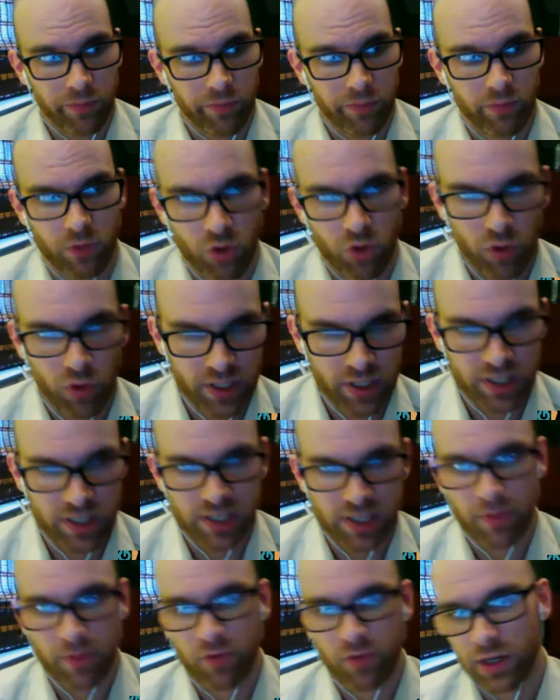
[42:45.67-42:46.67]

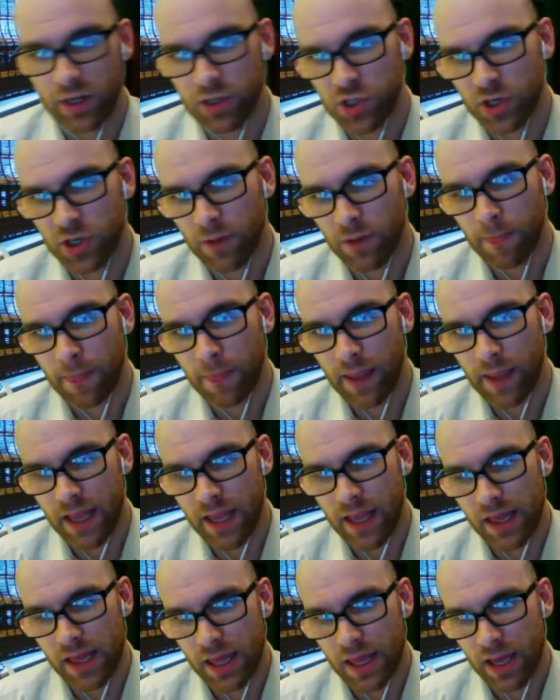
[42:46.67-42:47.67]
criticism of religion,
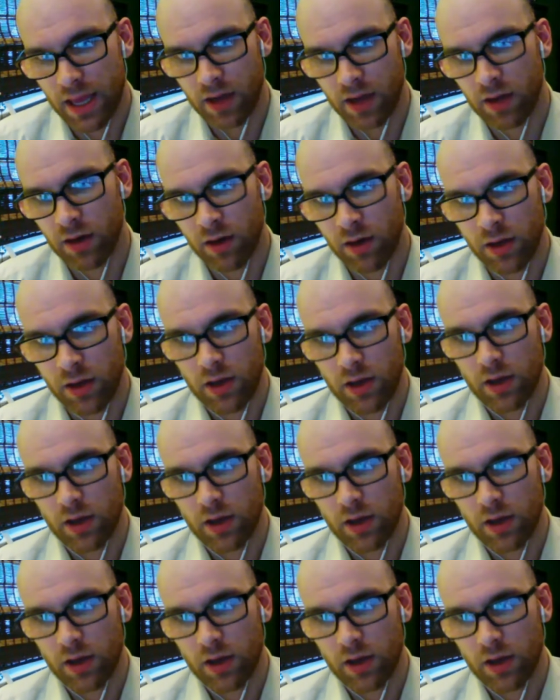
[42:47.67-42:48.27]
and then